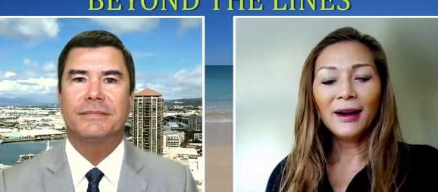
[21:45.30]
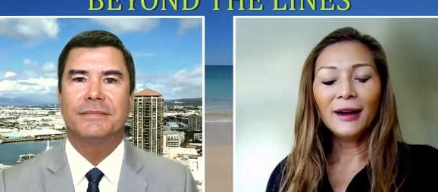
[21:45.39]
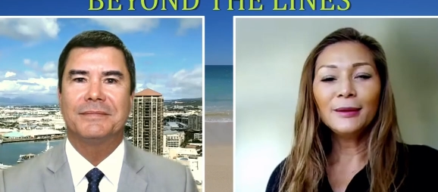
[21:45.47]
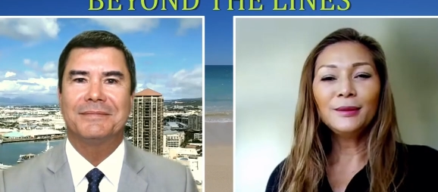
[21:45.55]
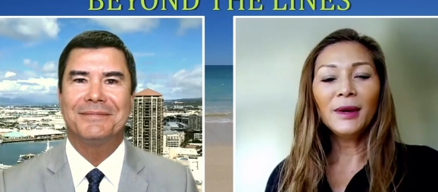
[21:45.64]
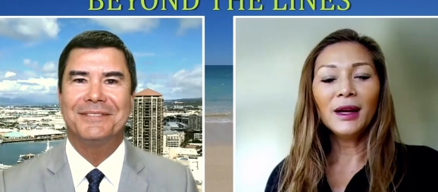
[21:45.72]

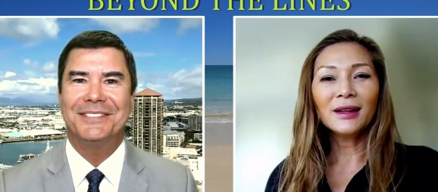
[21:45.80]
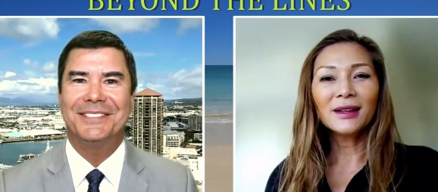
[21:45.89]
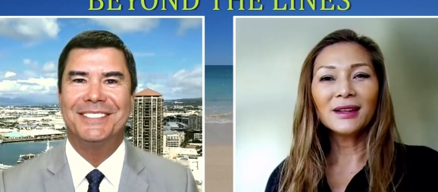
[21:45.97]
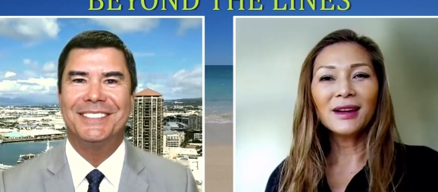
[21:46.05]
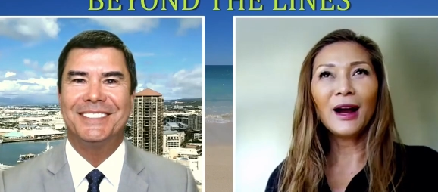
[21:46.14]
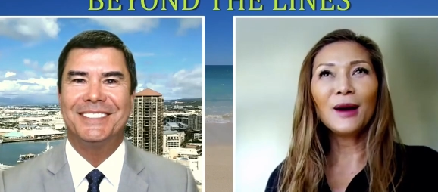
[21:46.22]

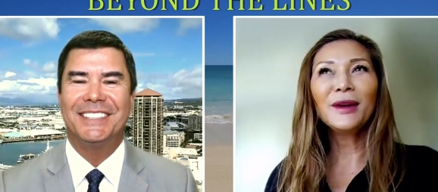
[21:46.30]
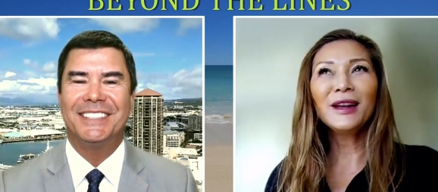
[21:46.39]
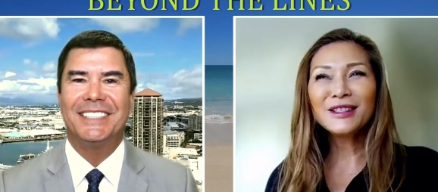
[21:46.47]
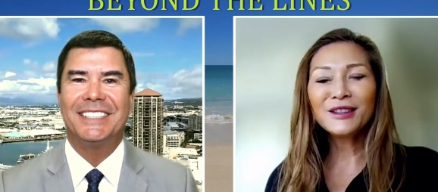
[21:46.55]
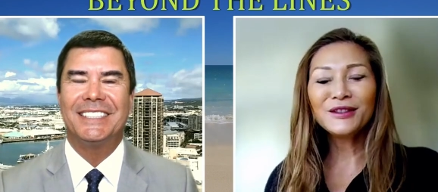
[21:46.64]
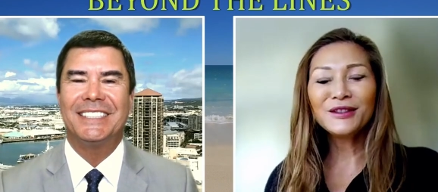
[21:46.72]
Speaker 1: How
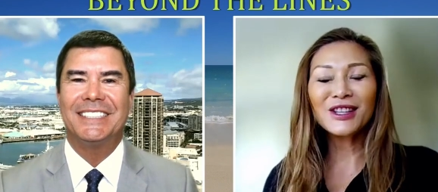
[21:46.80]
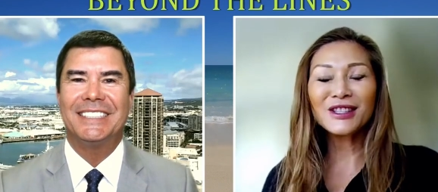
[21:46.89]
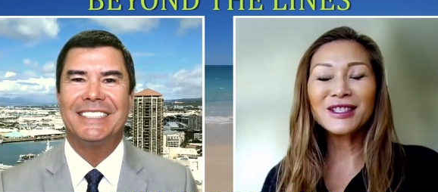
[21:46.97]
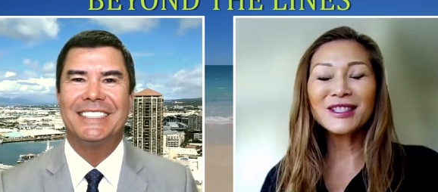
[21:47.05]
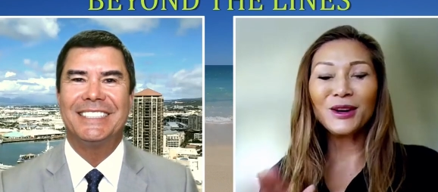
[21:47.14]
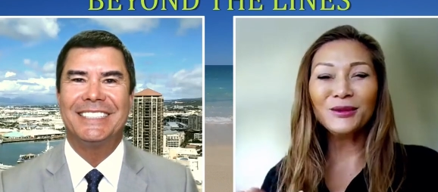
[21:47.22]
many
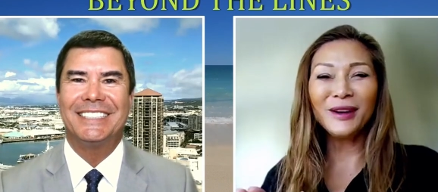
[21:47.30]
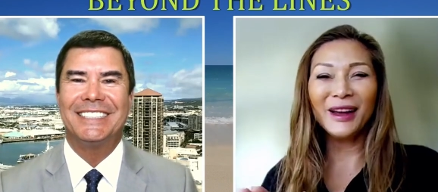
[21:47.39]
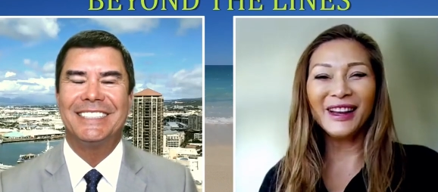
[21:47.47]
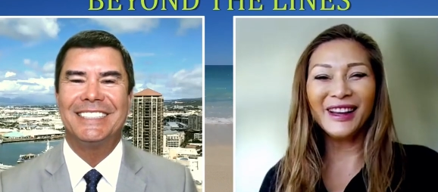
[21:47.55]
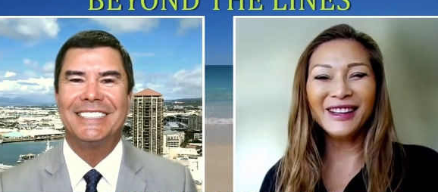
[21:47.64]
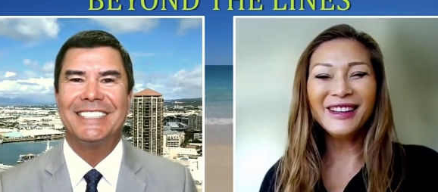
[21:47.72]
divisions? So
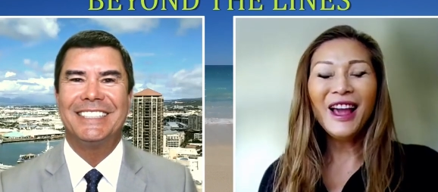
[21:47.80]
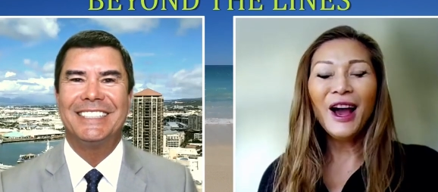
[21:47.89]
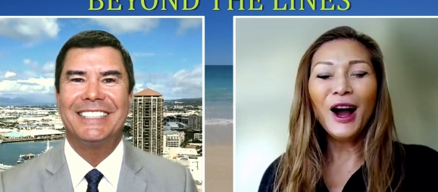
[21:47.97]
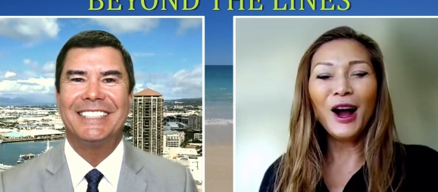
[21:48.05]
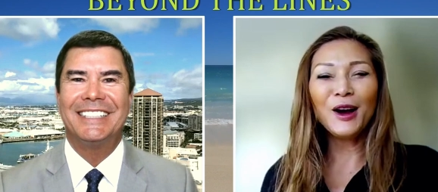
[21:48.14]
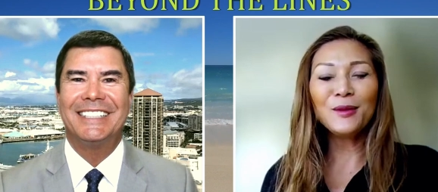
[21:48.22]
many.
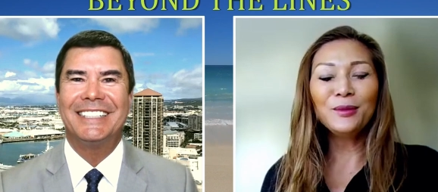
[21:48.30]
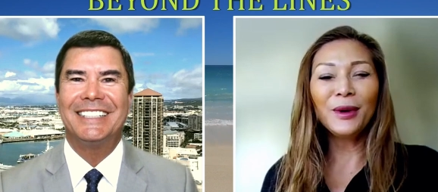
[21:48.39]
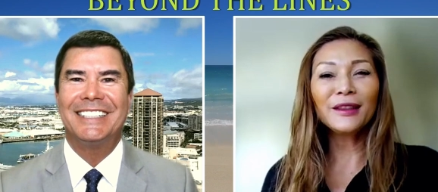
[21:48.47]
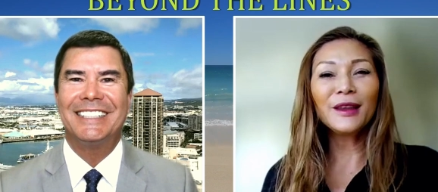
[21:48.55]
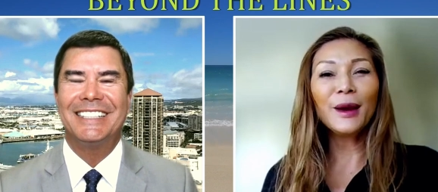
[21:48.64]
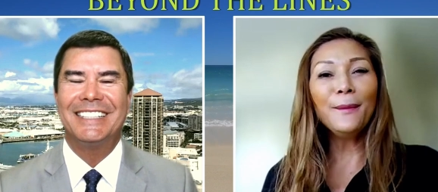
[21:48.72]

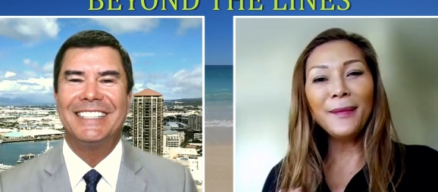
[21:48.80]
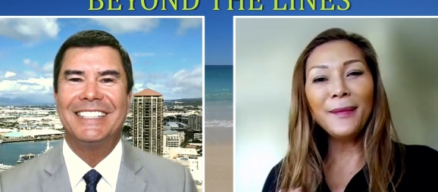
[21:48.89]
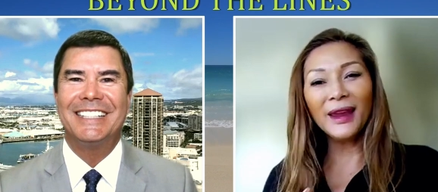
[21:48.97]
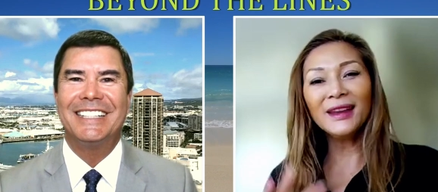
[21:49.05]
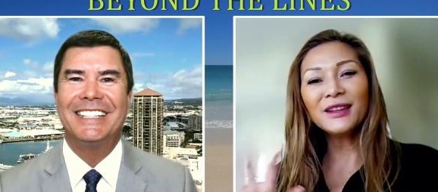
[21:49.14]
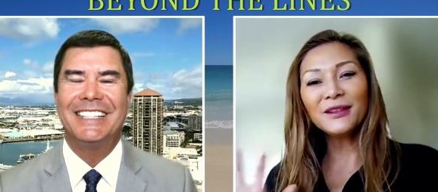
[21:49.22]
But the
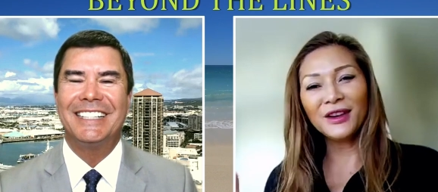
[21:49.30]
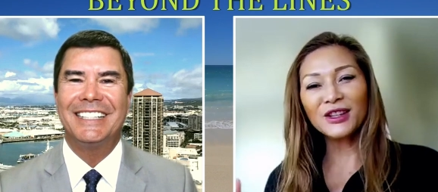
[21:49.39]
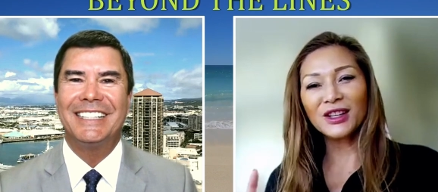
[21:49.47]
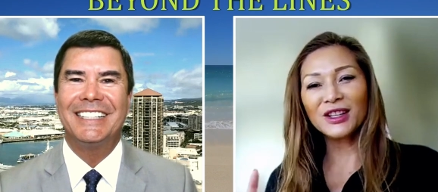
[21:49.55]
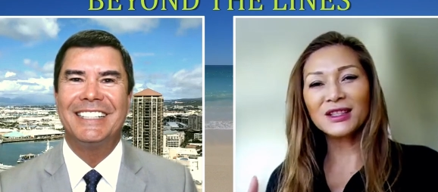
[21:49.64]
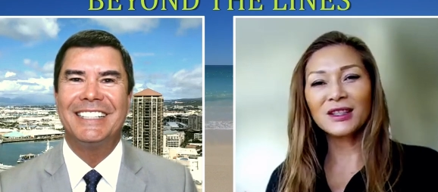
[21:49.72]
main
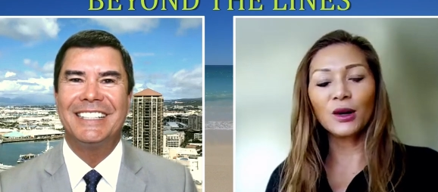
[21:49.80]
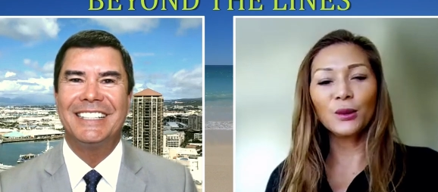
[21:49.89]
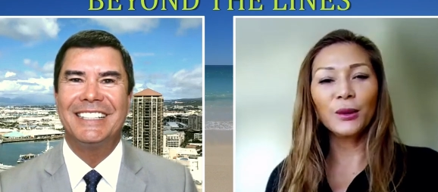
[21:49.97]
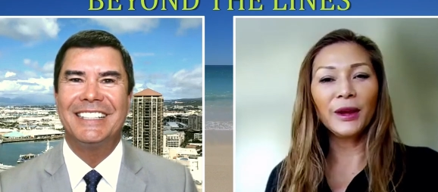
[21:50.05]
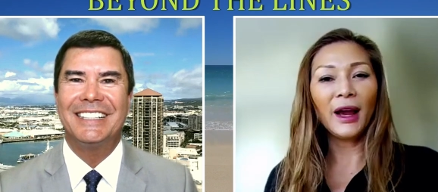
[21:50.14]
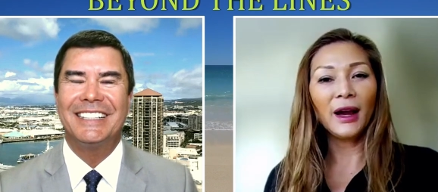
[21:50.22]
divisions
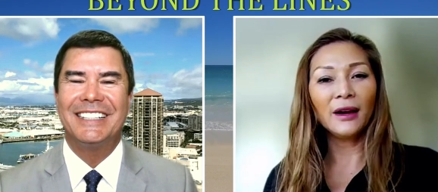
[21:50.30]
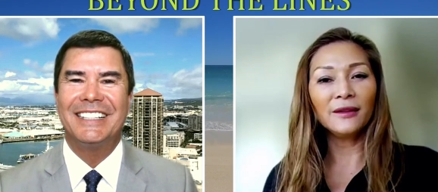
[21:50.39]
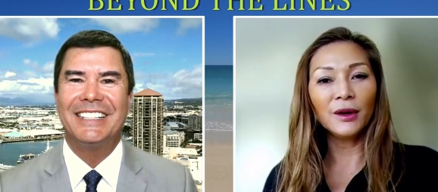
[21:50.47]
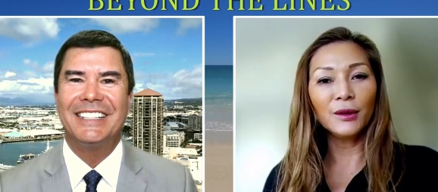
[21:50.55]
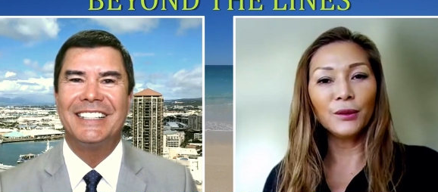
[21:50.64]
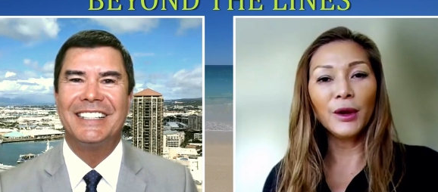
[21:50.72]
are we
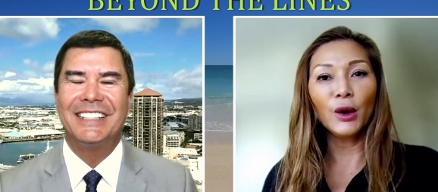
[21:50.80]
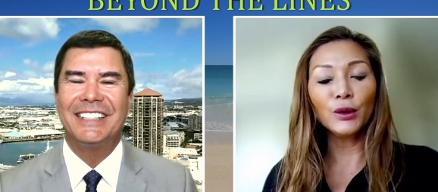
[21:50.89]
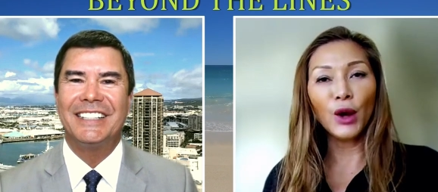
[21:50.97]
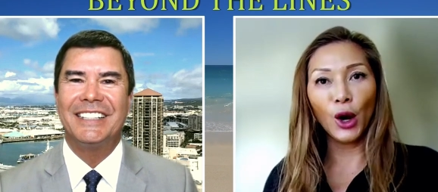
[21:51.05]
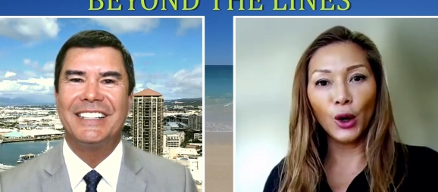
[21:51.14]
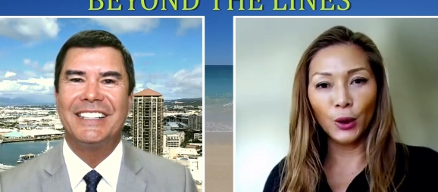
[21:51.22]

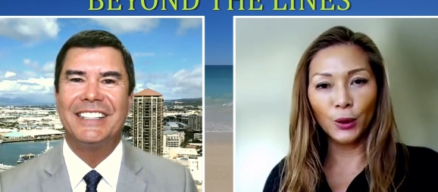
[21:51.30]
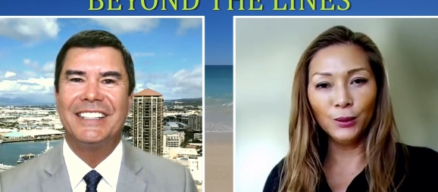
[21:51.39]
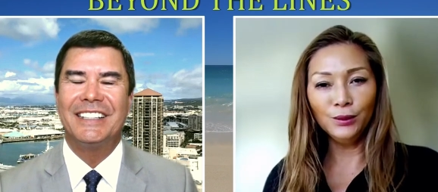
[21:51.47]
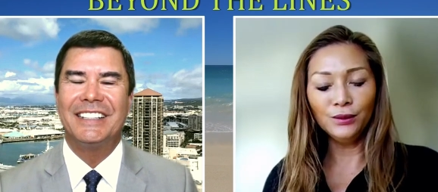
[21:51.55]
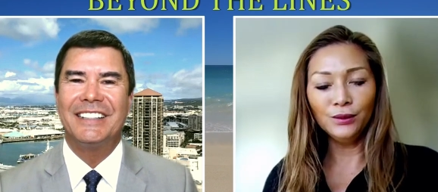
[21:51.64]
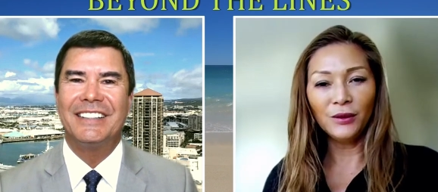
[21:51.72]
own
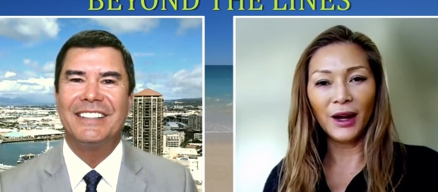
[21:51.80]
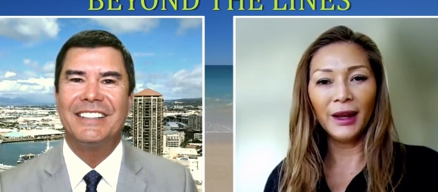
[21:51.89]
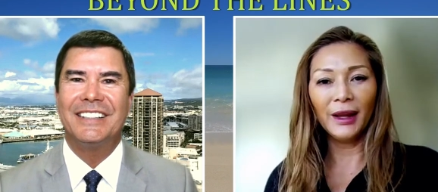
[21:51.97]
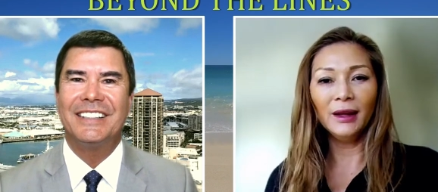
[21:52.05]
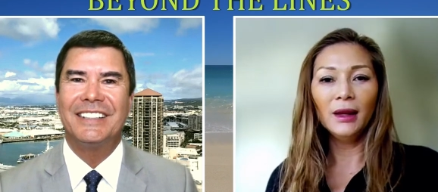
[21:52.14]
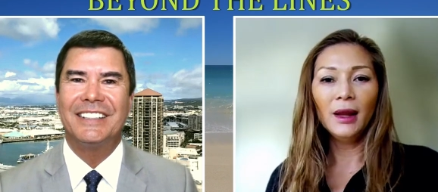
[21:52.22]
home,
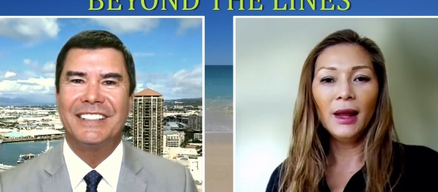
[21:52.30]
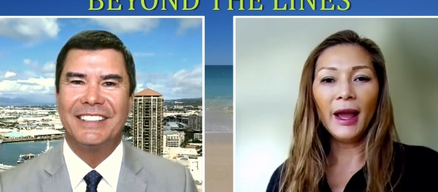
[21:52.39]
right?